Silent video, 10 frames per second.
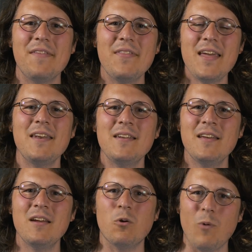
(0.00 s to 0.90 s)
And then,
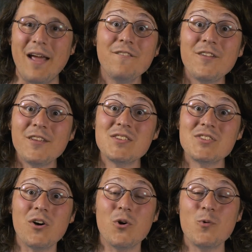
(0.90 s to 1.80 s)
rightfully
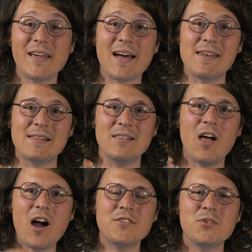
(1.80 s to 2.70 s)
so, it got
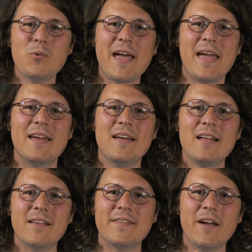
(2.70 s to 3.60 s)
locked away,
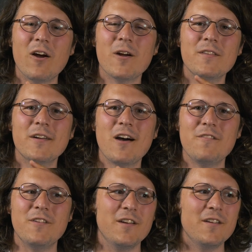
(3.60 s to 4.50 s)
like the Ark of the
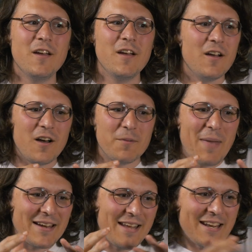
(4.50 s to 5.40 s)
Covenant, on
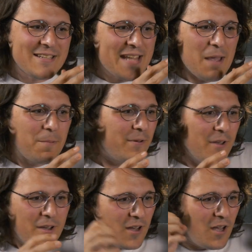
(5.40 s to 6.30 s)
magnetic tape,
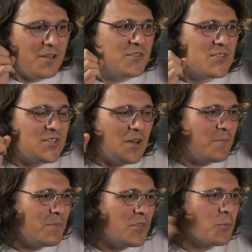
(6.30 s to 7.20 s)
on
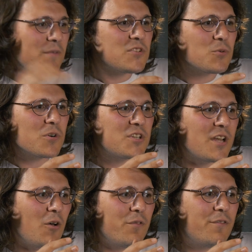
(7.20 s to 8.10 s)
some thrift store
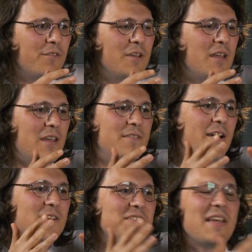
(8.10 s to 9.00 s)
shelf. And
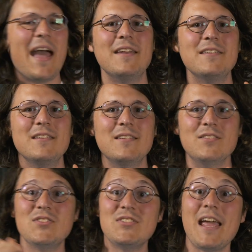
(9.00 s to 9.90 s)
there it sat,
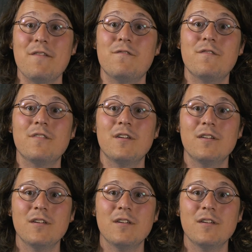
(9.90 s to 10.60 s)
safe.